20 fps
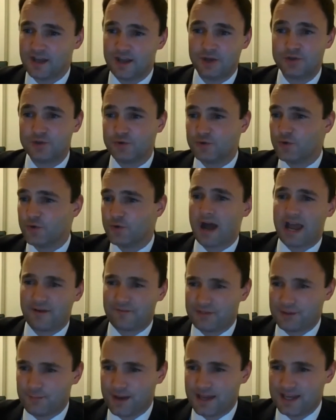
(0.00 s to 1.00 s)
do not have
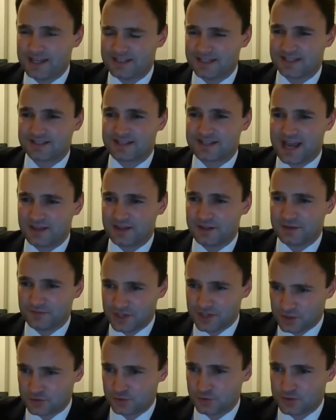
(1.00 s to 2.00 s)
the basic standard of
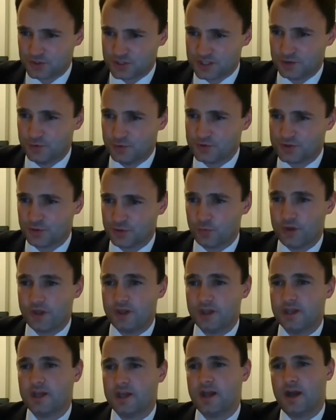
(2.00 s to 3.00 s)
digital skills that we
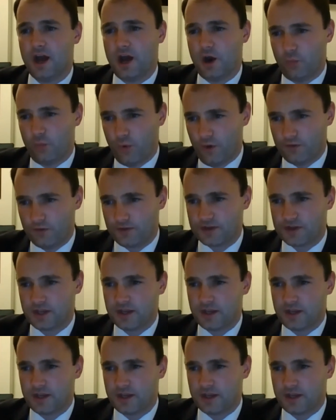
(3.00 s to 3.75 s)
want